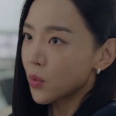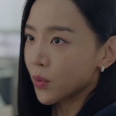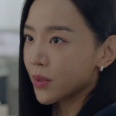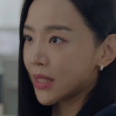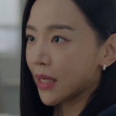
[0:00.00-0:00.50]
she
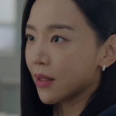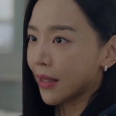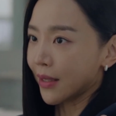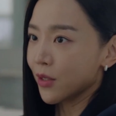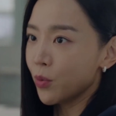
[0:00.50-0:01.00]
shares the
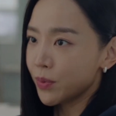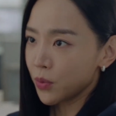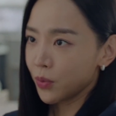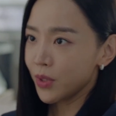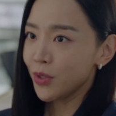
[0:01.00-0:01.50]
news with
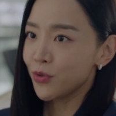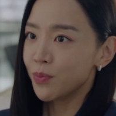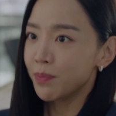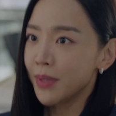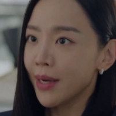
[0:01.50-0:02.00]
Jung Hyun-oh.